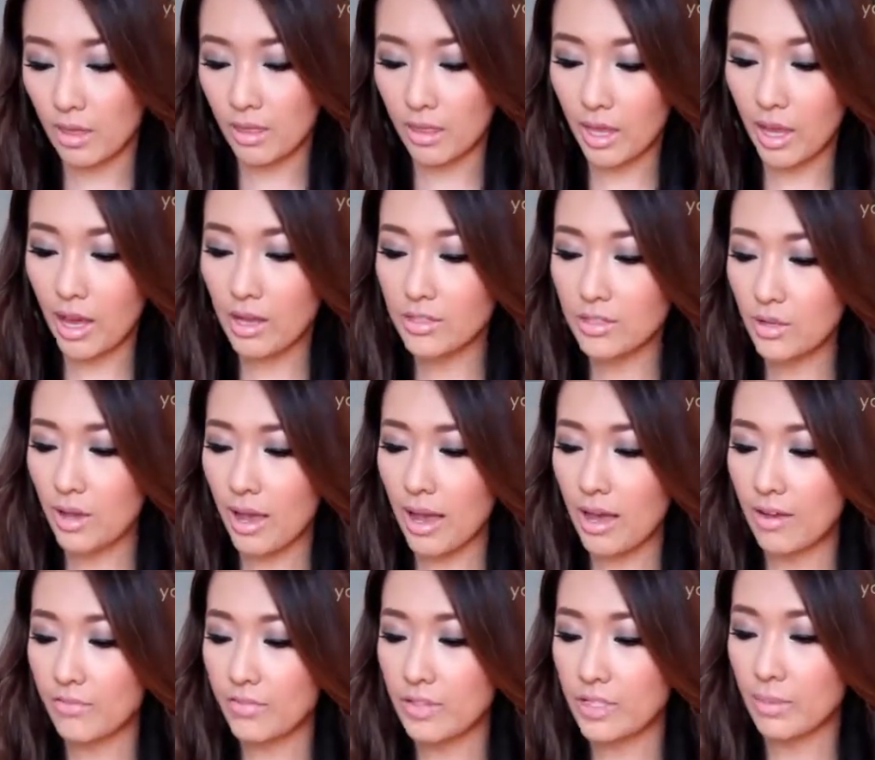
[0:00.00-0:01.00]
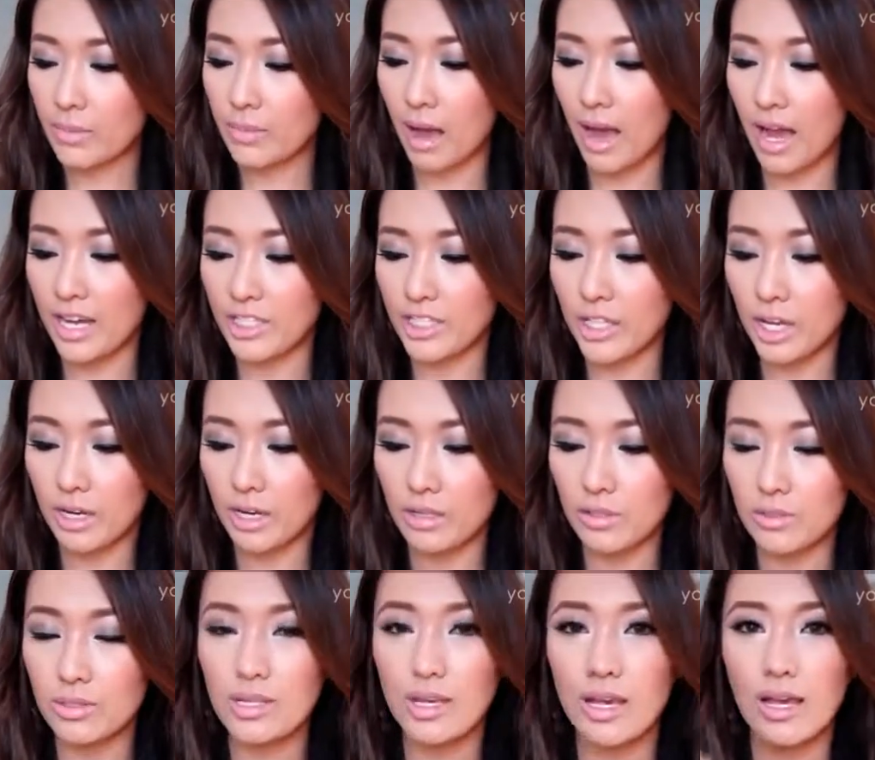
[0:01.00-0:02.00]
They also have some
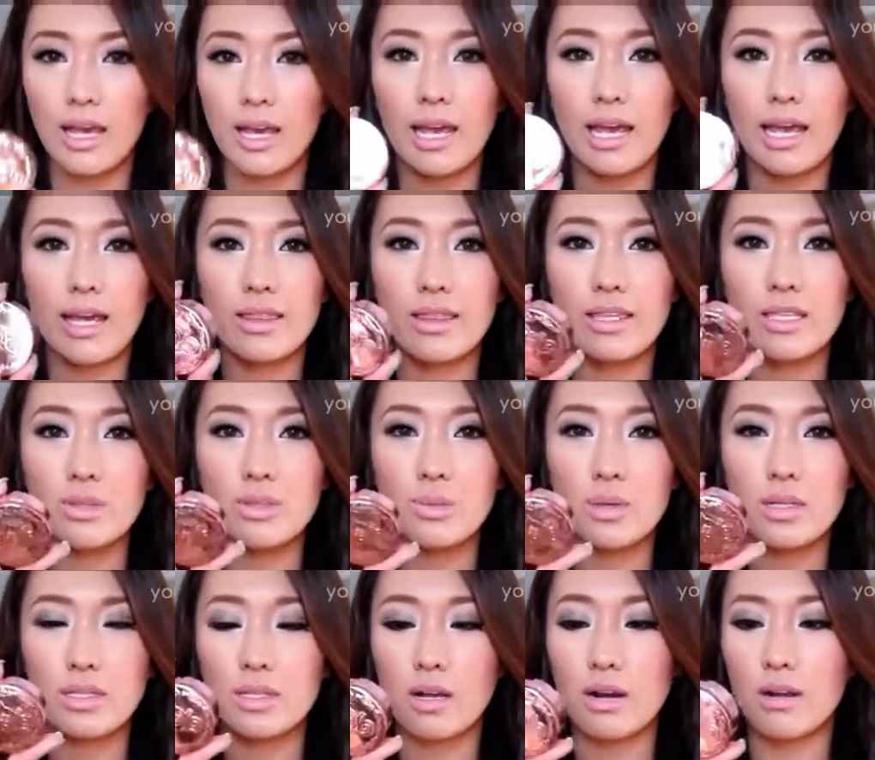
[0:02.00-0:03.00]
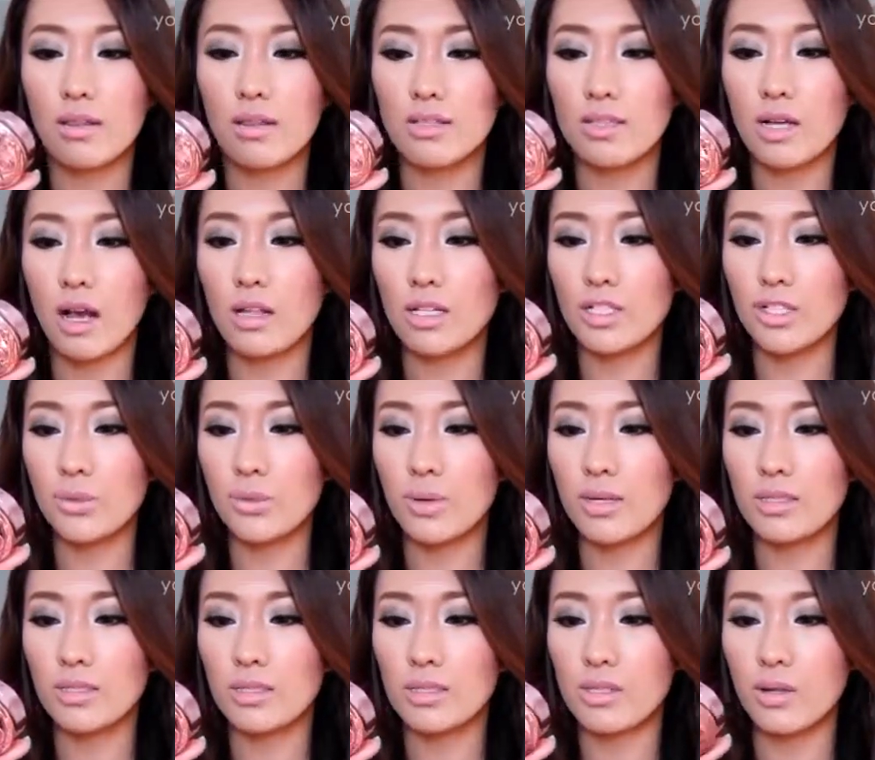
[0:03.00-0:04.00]
eyeshadows, and these ones are the dollish
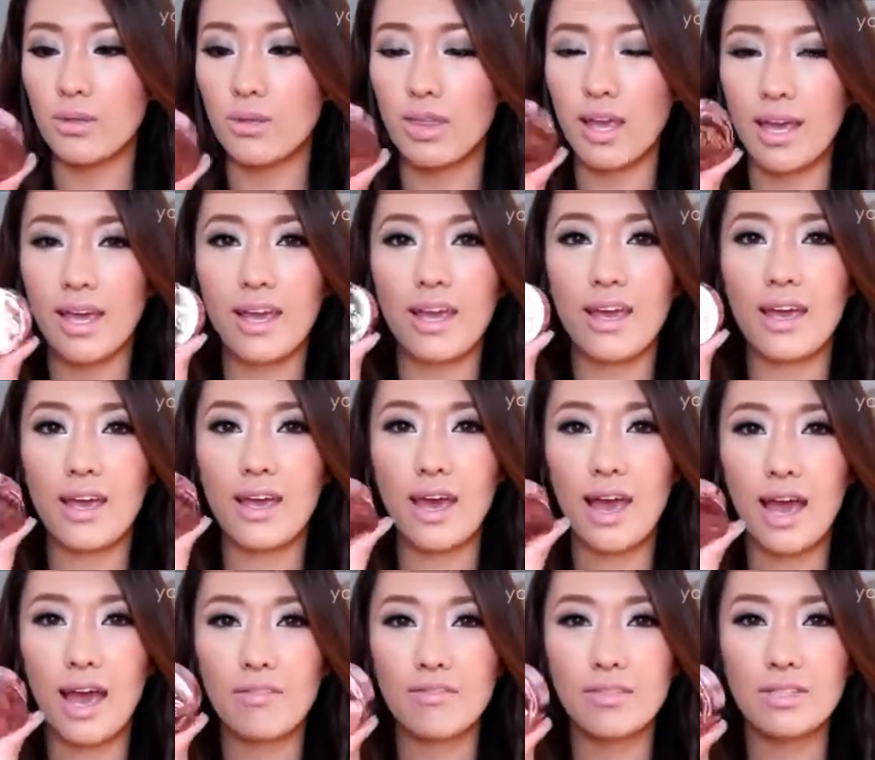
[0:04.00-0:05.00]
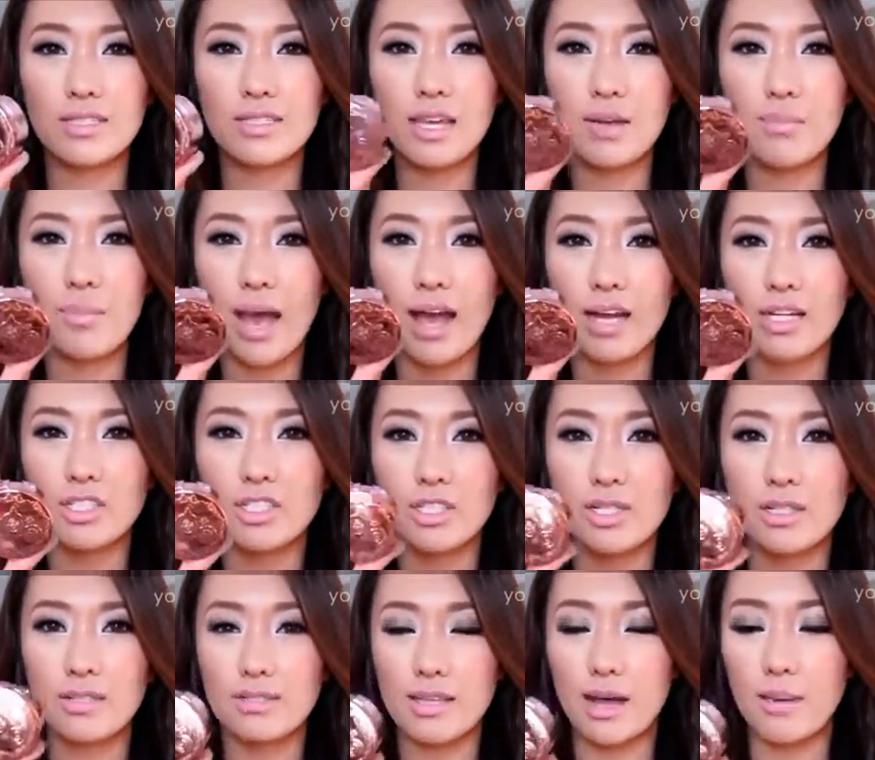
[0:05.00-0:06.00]
ones, so they have the same
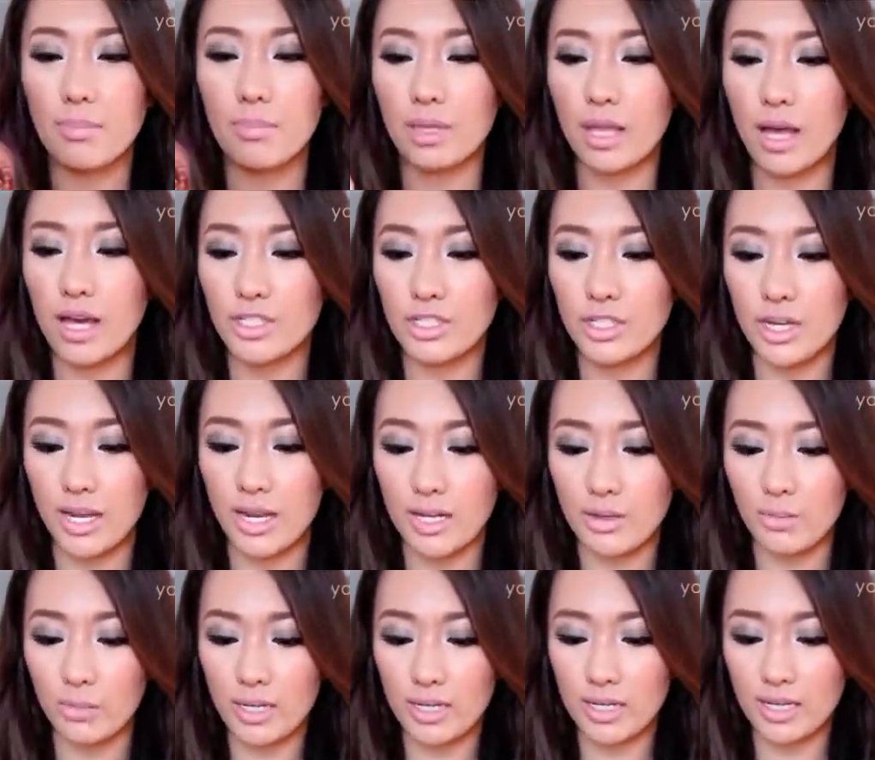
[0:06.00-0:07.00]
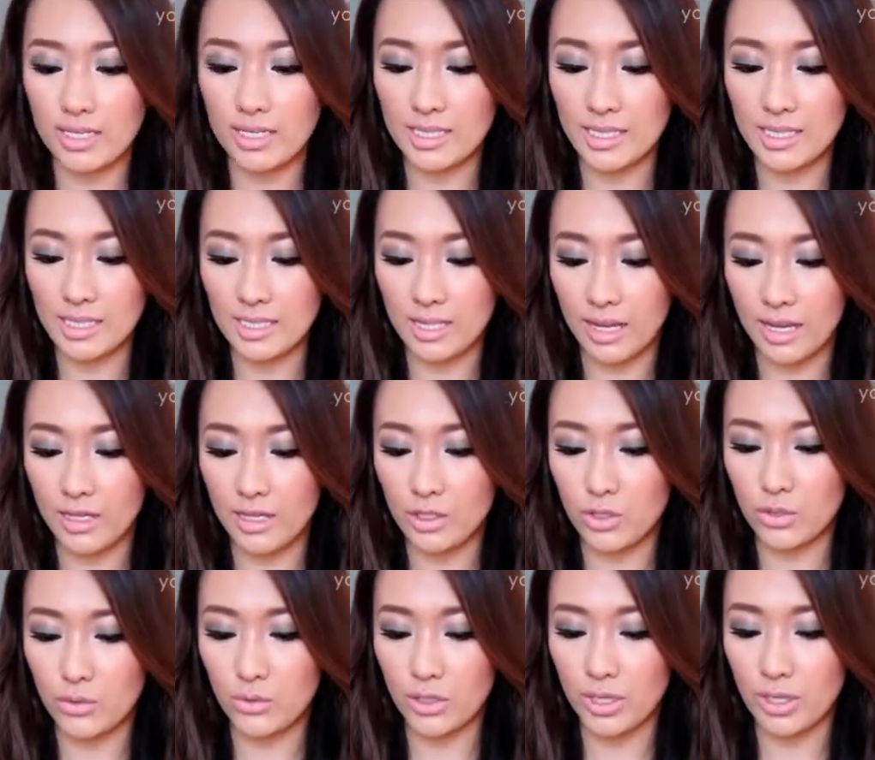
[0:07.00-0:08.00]
packaging as that blush, and what it is a
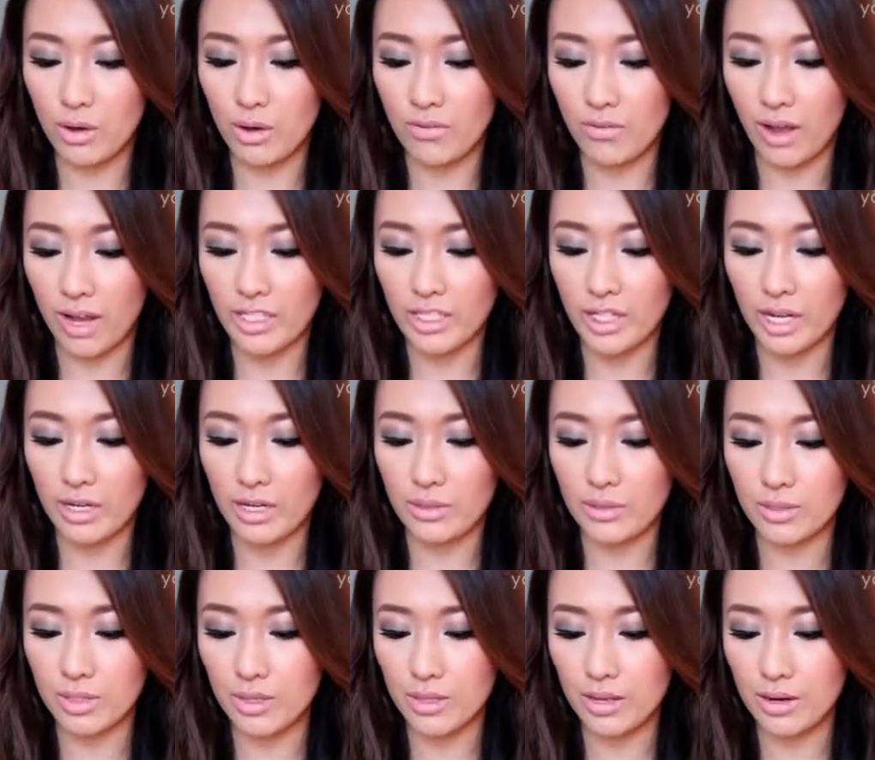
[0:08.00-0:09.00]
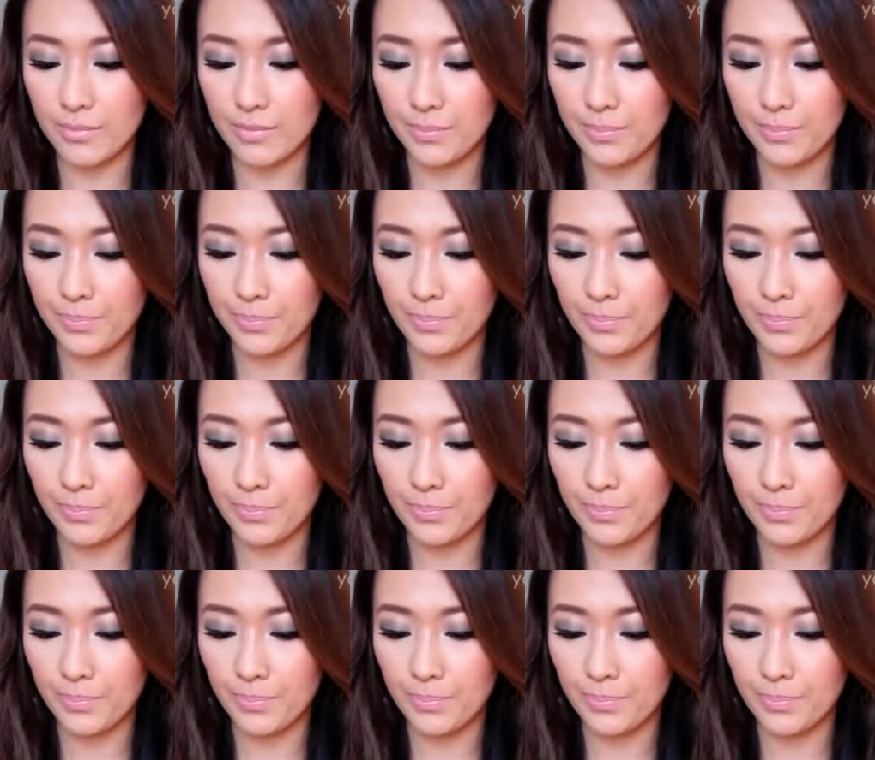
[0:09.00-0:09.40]
trio of eyeshadows in there,